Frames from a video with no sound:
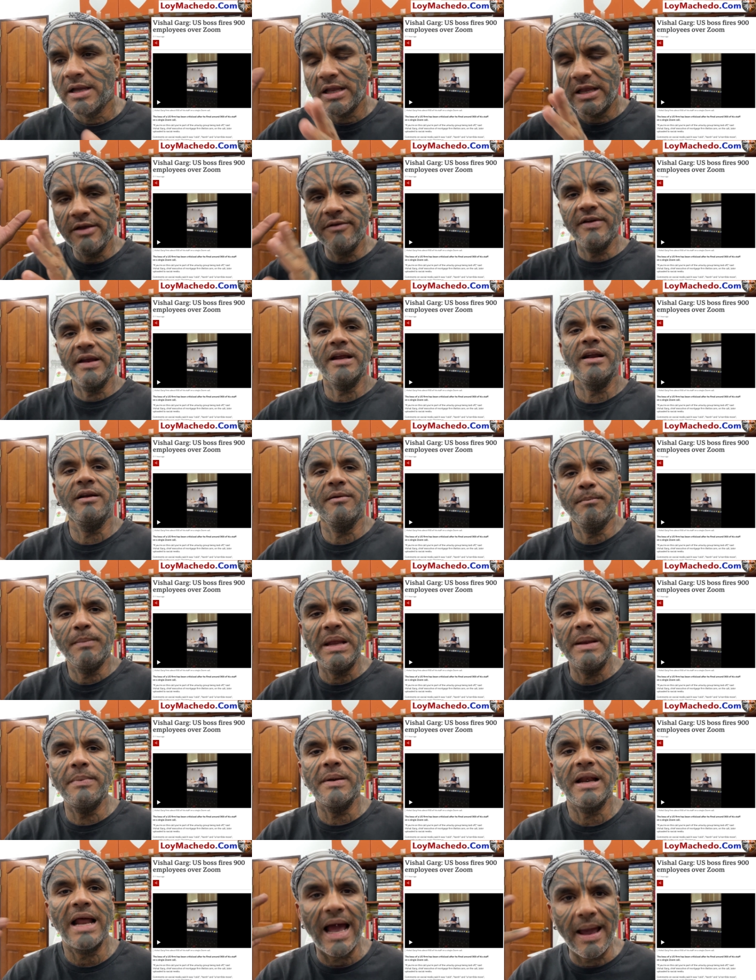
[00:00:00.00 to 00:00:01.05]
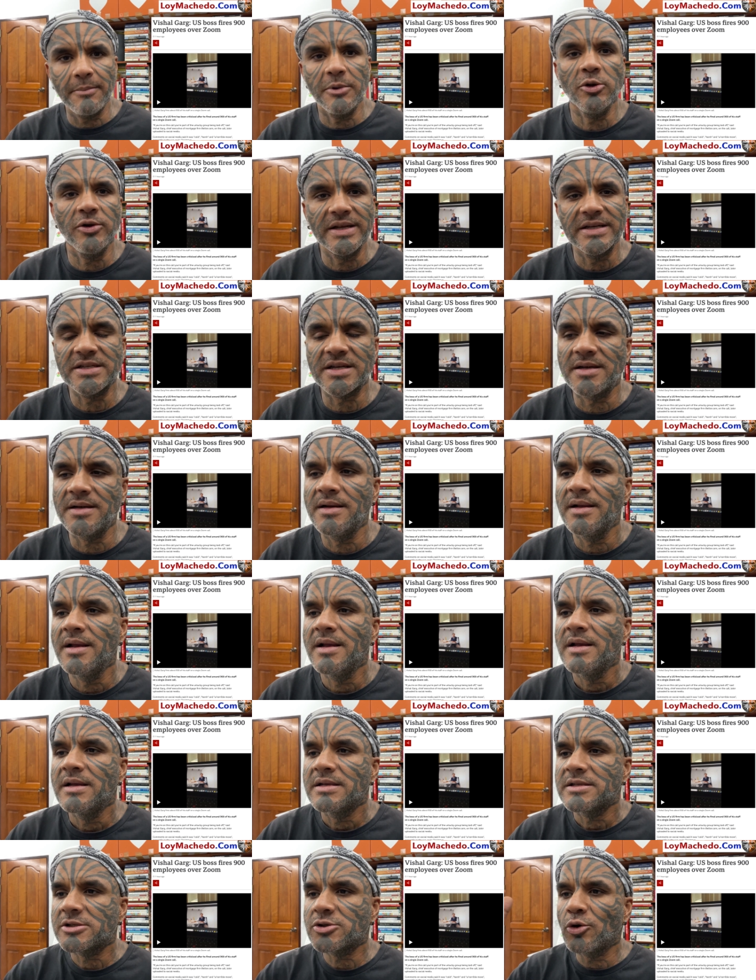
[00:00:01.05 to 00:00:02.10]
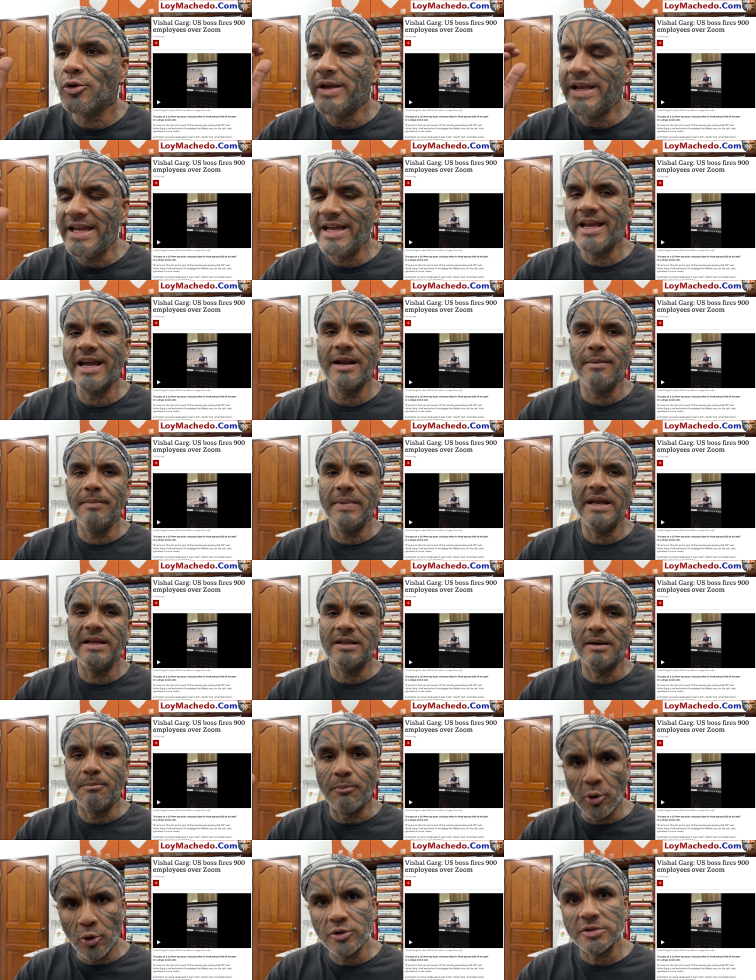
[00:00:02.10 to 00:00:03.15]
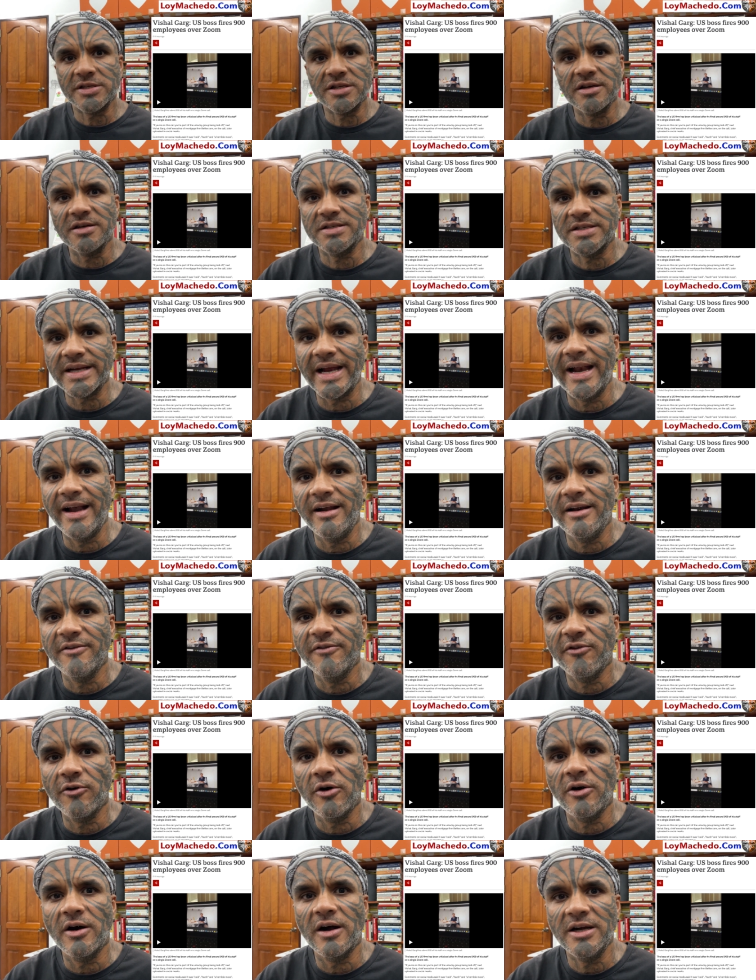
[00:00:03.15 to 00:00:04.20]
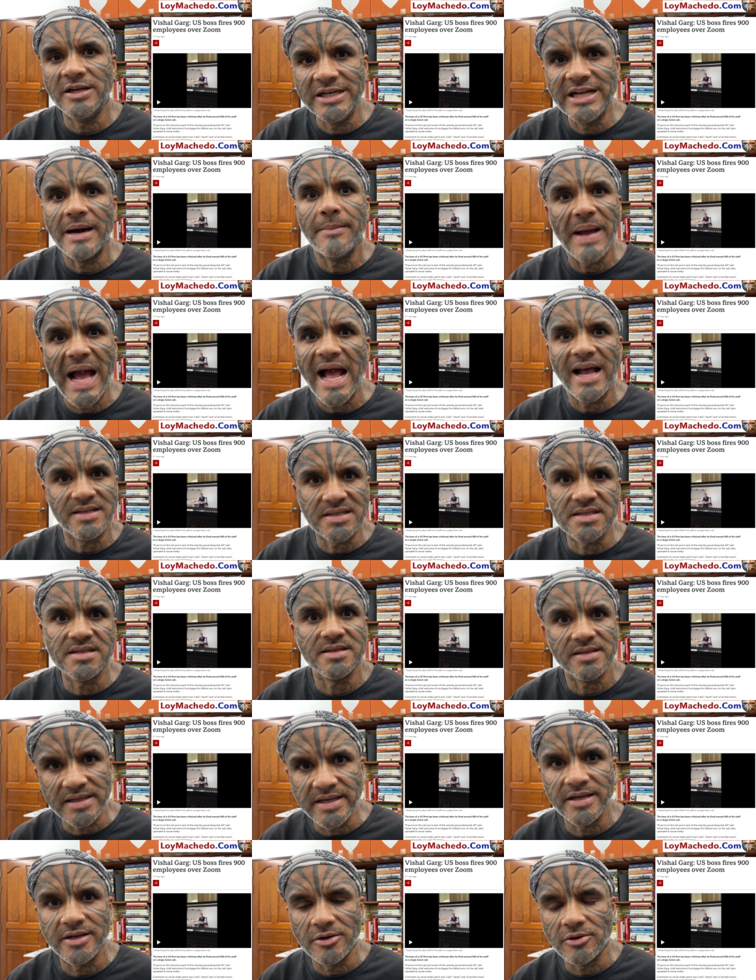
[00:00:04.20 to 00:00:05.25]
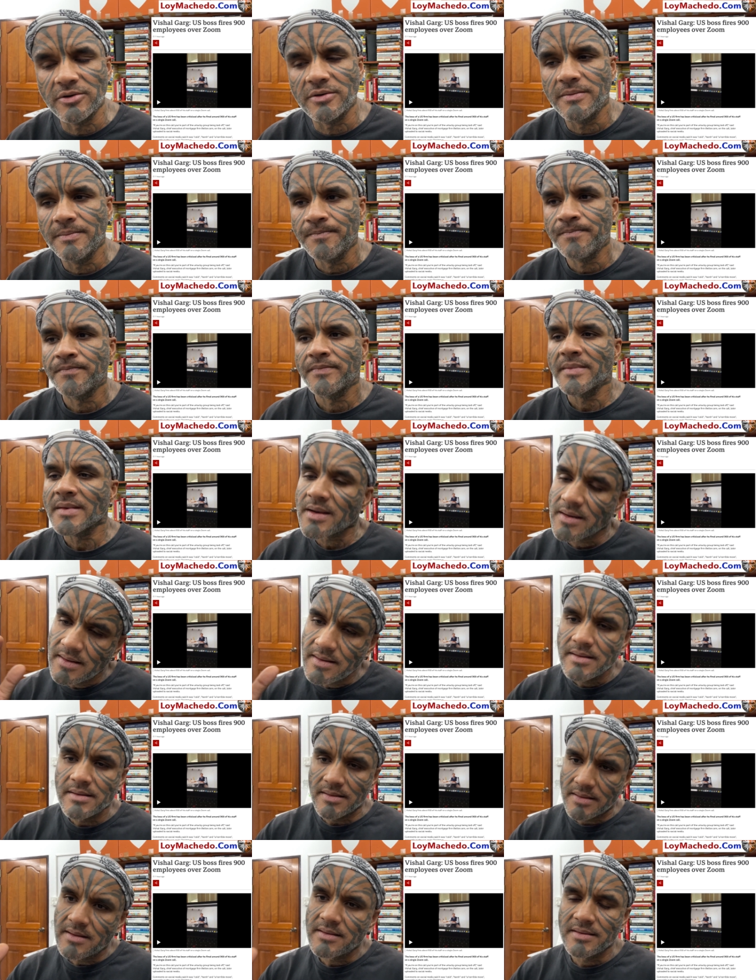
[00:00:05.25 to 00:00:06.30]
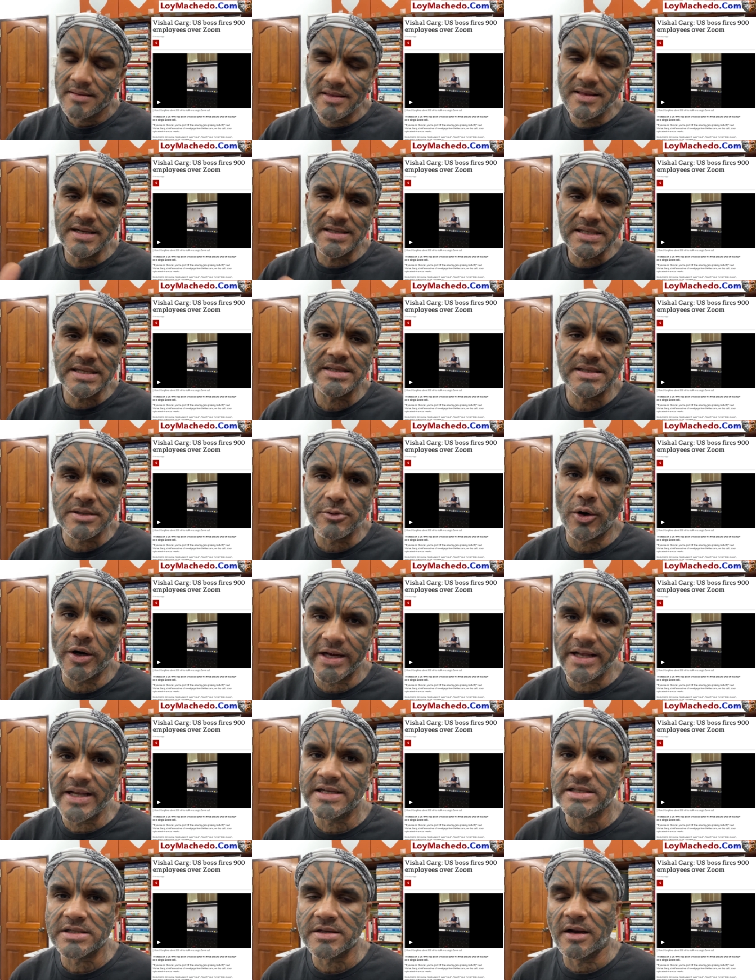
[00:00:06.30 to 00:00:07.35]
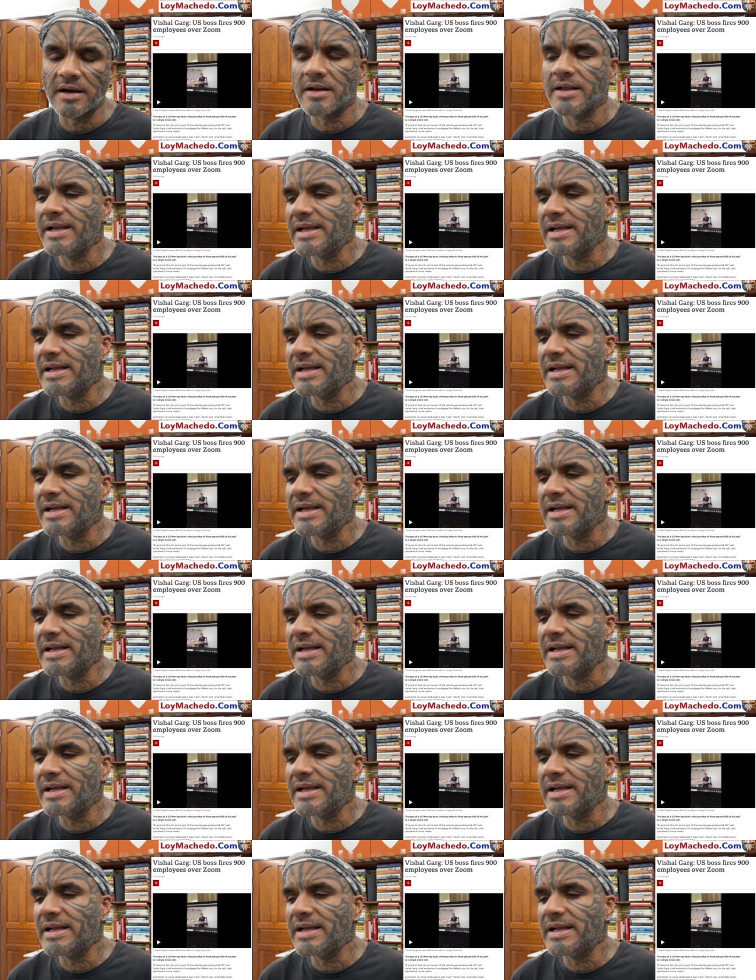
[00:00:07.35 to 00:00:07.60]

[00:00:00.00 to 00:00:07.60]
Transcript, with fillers: giving people ammunition so he can be the poster child for a dumbass CEO. This is what he has heard.